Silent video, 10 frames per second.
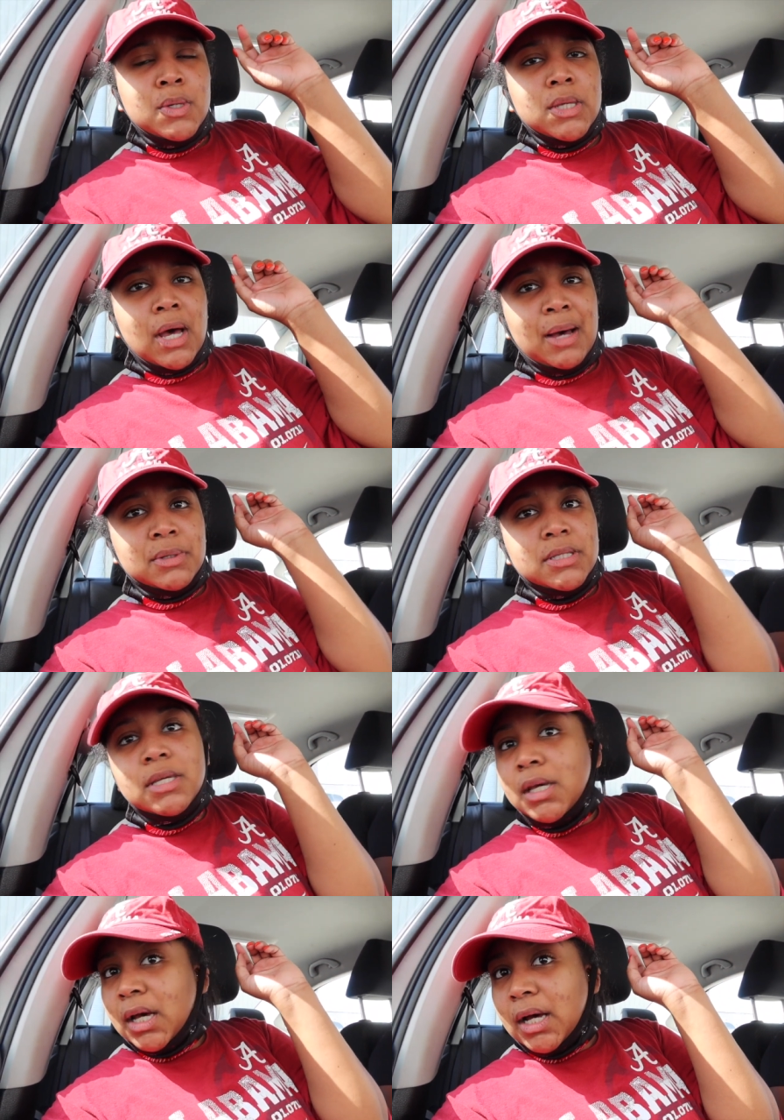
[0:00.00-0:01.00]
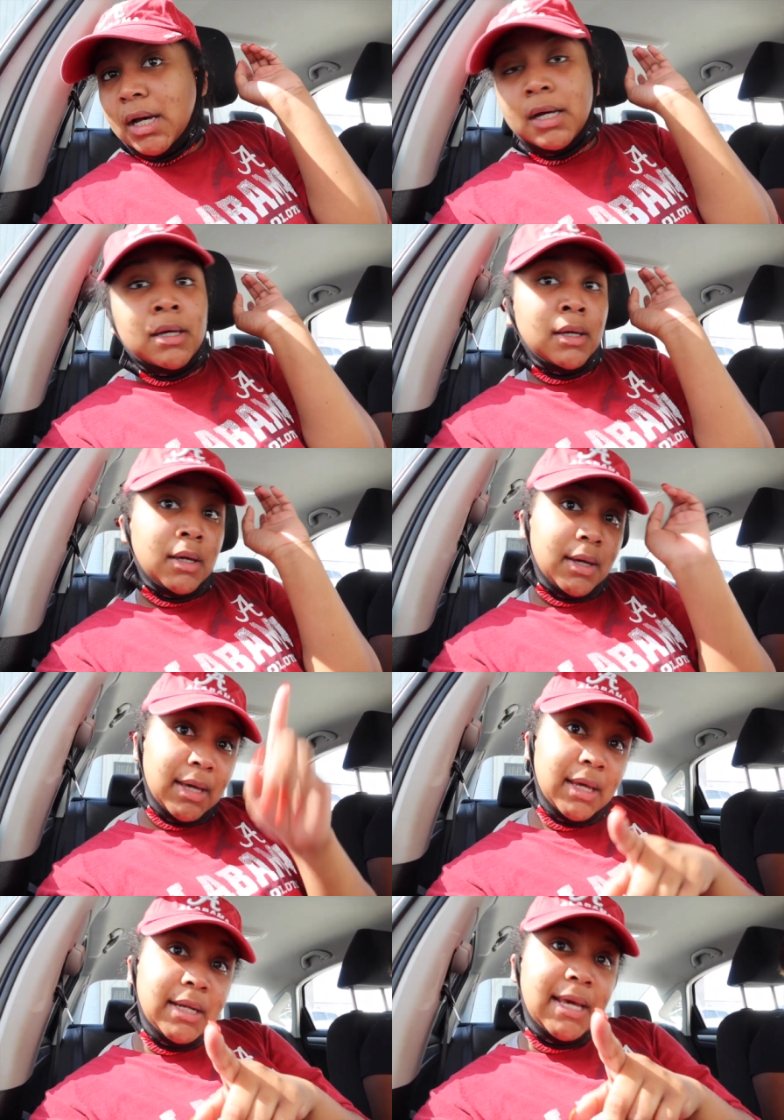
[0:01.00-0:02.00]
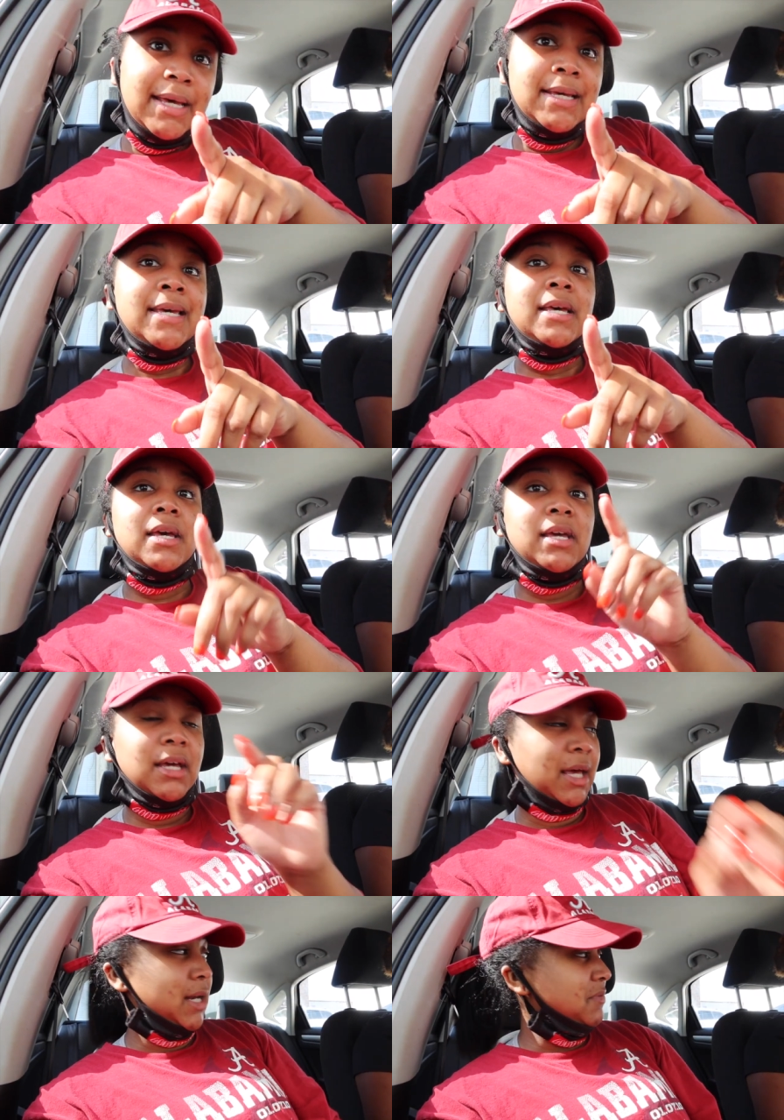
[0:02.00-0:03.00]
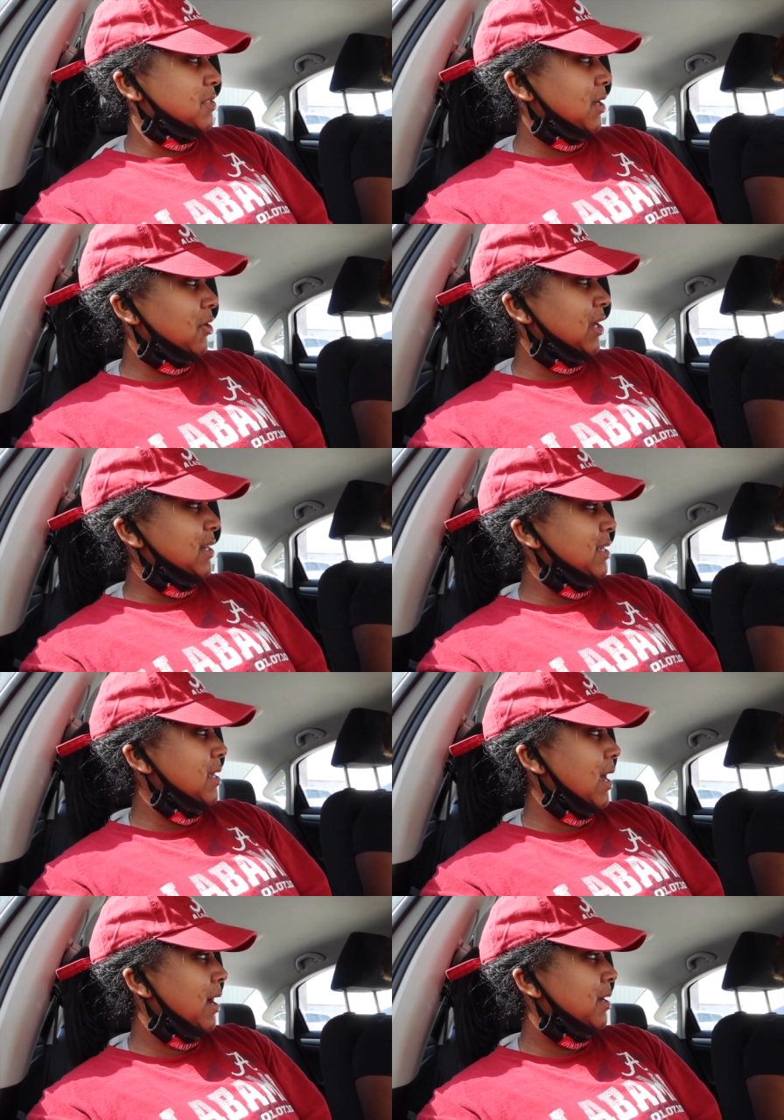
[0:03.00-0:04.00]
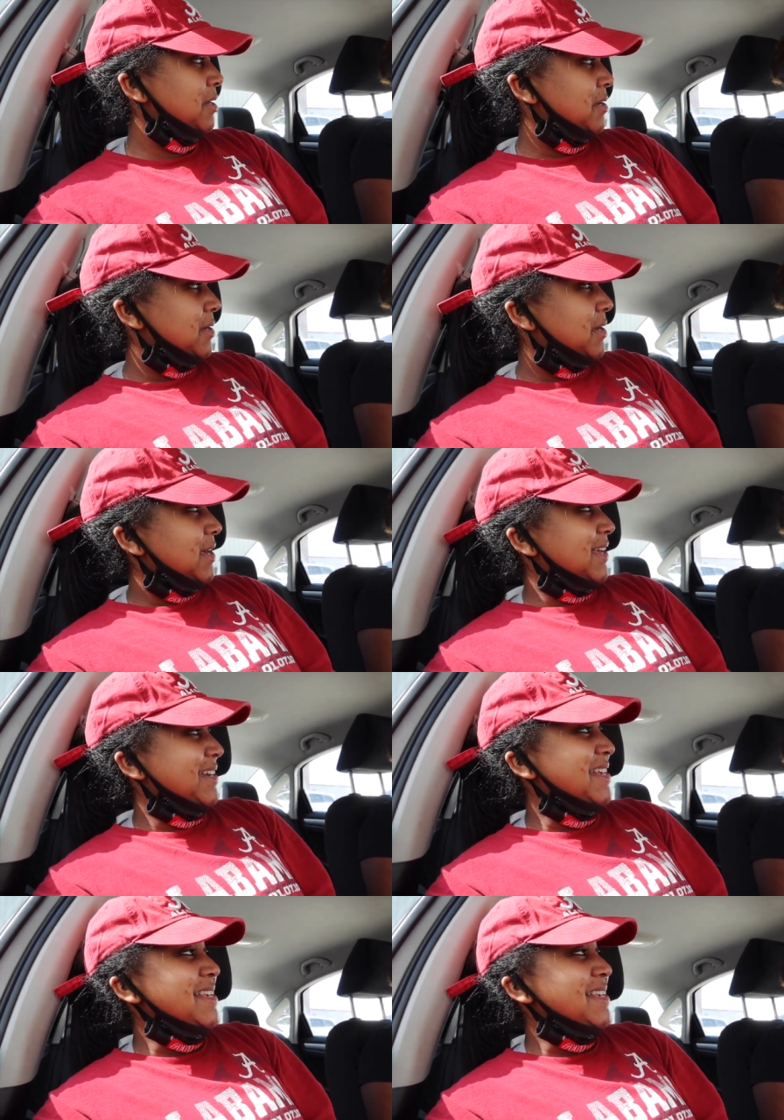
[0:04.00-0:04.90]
So I will see y'all. Eddie, I can't even talk. Eddie, yeah at